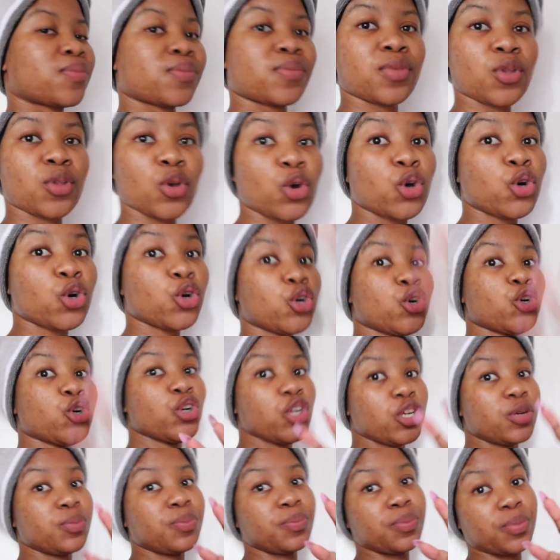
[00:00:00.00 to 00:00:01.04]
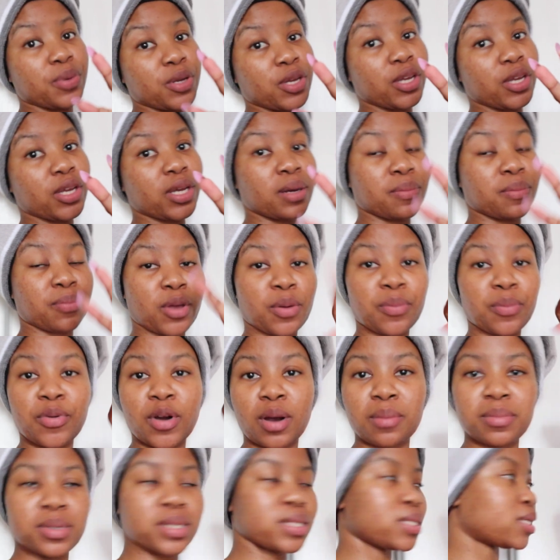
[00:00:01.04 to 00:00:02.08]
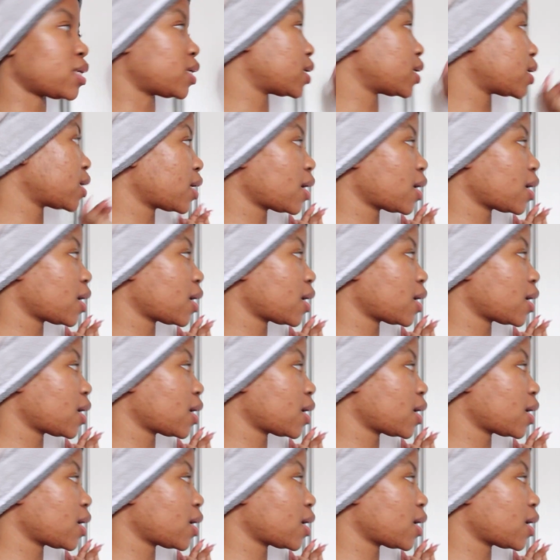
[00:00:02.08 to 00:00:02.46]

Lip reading: could be more promising,